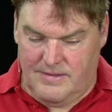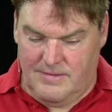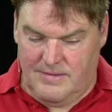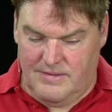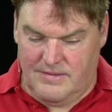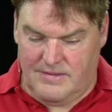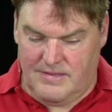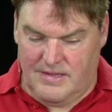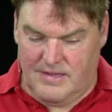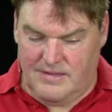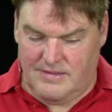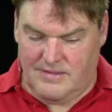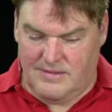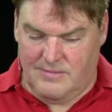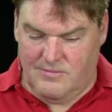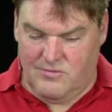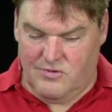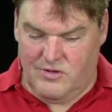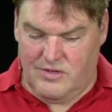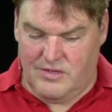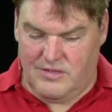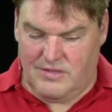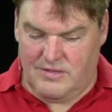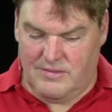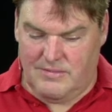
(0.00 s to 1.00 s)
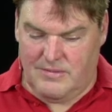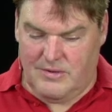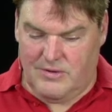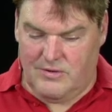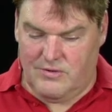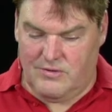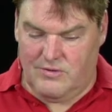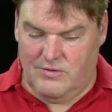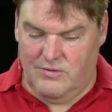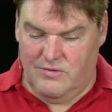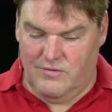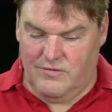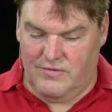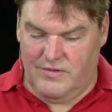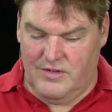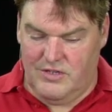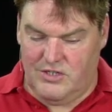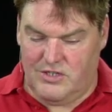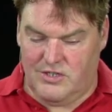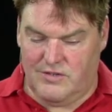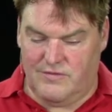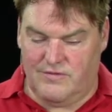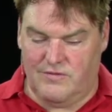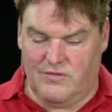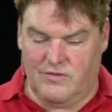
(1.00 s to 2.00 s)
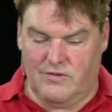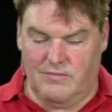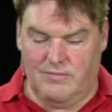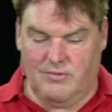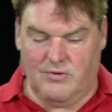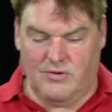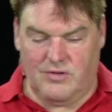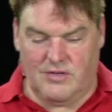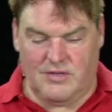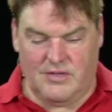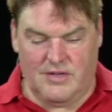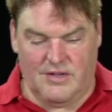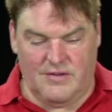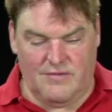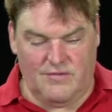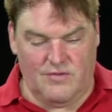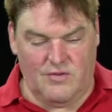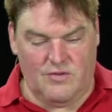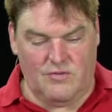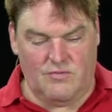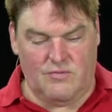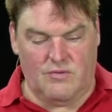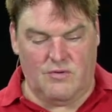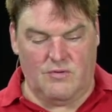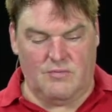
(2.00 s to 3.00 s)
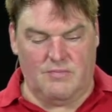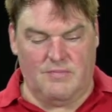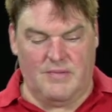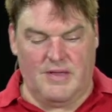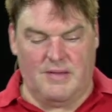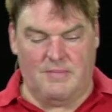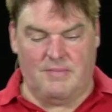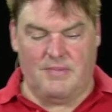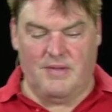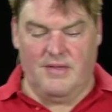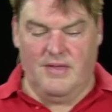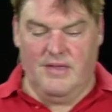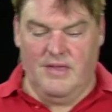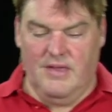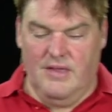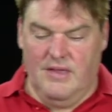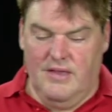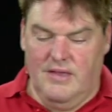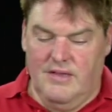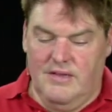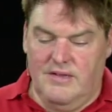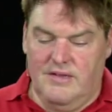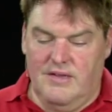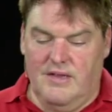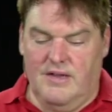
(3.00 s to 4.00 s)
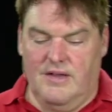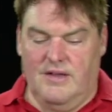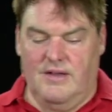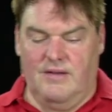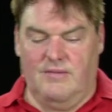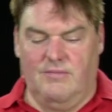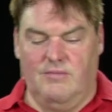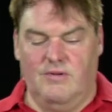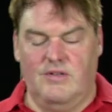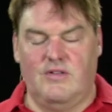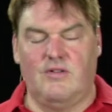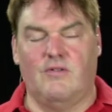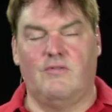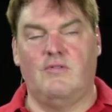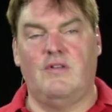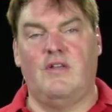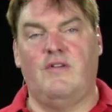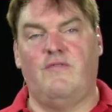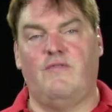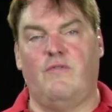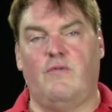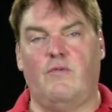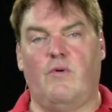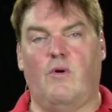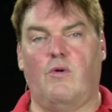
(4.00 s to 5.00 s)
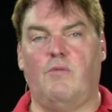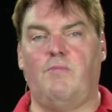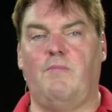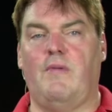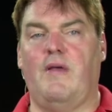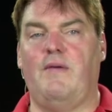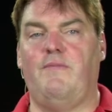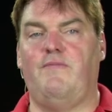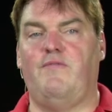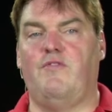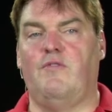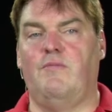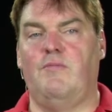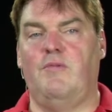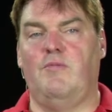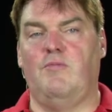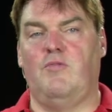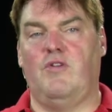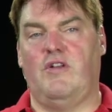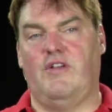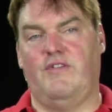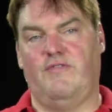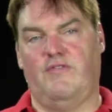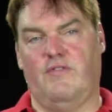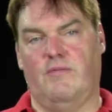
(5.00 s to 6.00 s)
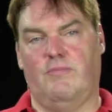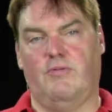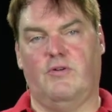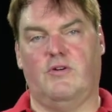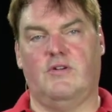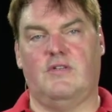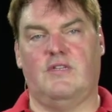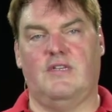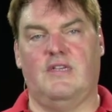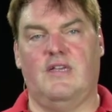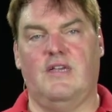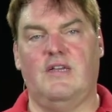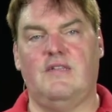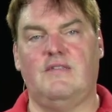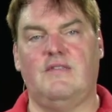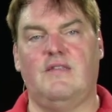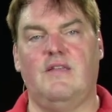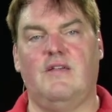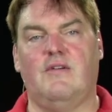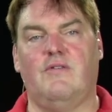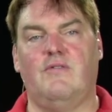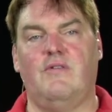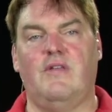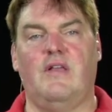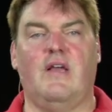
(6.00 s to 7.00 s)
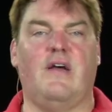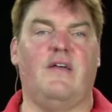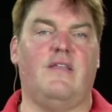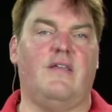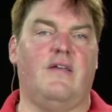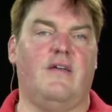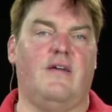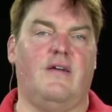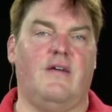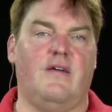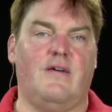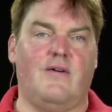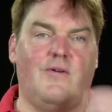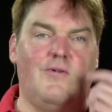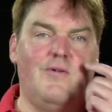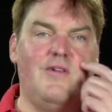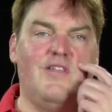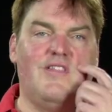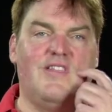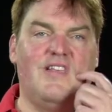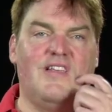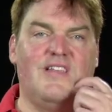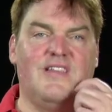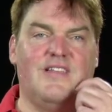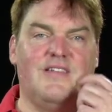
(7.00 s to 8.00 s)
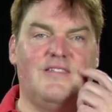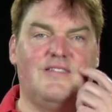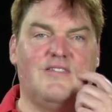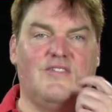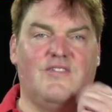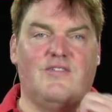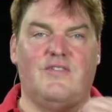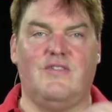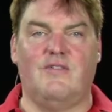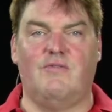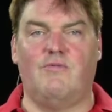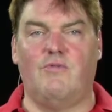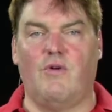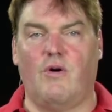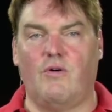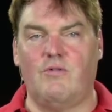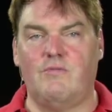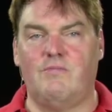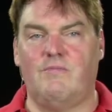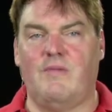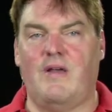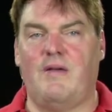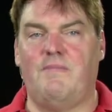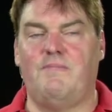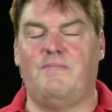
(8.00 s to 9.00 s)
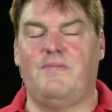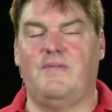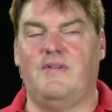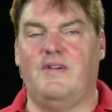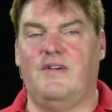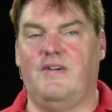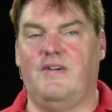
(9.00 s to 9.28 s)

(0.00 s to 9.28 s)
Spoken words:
Say some words about new features for Reporter. Have your roadmap. We don't have a roadmap for mimoLive Reporter yet. The only thing that's on the roadmap,